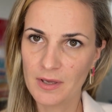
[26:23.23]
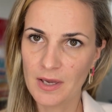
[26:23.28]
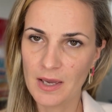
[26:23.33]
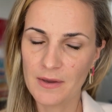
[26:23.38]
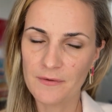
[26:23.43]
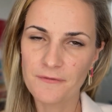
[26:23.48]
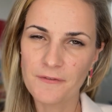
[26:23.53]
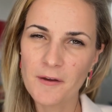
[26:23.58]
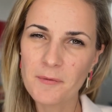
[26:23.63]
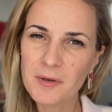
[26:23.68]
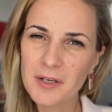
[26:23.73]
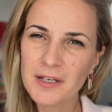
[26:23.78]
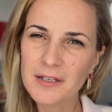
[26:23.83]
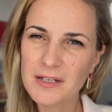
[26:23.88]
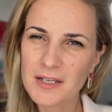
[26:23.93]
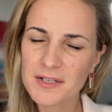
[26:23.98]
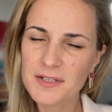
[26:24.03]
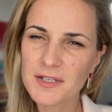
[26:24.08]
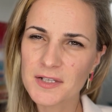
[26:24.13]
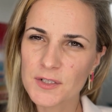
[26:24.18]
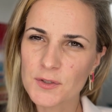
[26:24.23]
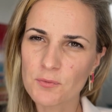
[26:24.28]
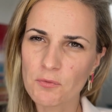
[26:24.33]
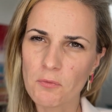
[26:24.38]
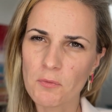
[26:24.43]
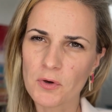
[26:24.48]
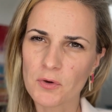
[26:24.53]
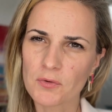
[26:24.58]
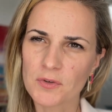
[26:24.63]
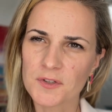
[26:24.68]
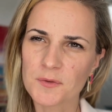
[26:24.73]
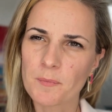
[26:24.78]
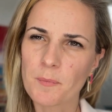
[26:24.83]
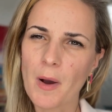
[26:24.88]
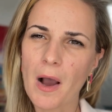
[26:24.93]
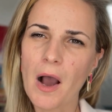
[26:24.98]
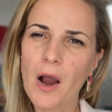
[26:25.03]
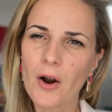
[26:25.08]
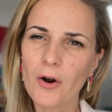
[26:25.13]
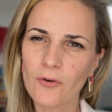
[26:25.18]
A feminine essence woman who's
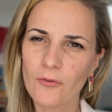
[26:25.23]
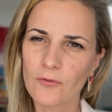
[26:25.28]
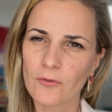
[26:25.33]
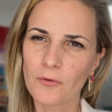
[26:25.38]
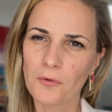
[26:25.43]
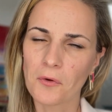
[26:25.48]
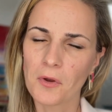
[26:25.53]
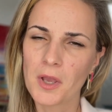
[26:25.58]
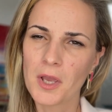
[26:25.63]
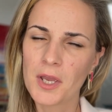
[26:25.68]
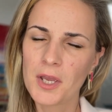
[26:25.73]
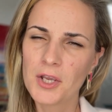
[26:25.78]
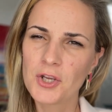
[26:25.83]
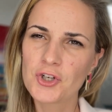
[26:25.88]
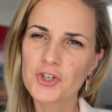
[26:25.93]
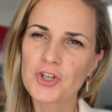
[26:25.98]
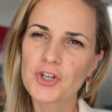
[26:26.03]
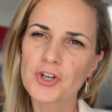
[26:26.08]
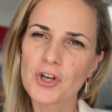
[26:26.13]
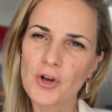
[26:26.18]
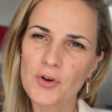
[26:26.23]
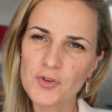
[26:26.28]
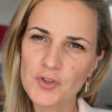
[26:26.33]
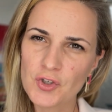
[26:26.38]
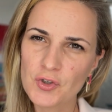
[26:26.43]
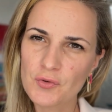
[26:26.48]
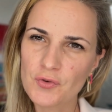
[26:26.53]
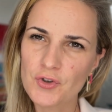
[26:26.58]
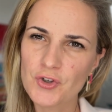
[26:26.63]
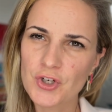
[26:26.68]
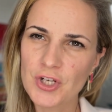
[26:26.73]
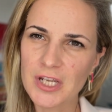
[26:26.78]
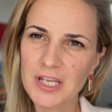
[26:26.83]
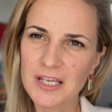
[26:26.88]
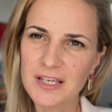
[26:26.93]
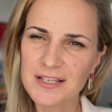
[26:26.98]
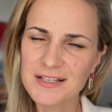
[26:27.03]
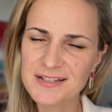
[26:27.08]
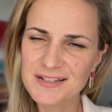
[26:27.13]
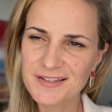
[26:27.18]
powerful, she knows who
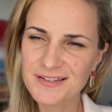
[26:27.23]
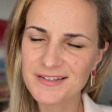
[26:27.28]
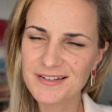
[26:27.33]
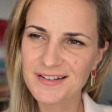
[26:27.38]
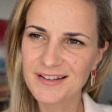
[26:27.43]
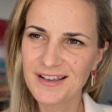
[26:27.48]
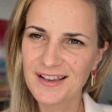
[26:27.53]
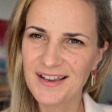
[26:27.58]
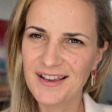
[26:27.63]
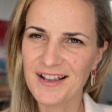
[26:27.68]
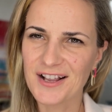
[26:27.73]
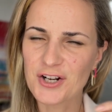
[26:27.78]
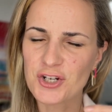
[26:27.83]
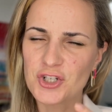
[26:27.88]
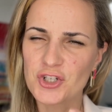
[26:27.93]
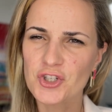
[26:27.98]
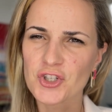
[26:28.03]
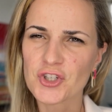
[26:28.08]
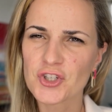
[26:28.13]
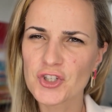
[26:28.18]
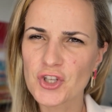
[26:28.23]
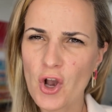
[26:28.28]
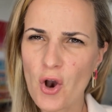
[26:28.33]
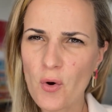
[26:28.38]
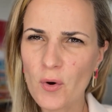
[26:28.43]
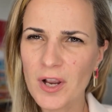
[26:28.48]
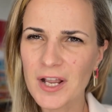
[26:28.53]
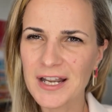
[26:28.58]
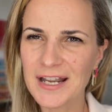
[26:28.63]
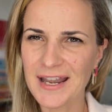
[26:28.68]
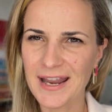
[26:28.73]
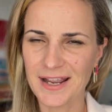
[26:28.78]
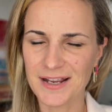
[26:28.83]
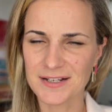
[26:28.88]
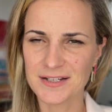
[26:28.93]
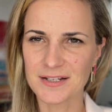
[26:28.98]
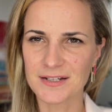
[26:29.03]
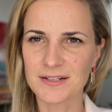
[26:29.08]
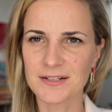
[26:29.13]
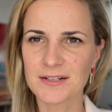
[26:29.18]
she is and she's so
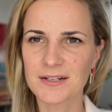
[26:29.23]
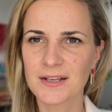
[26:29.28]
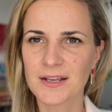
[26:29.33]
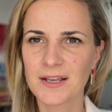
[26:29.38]
connected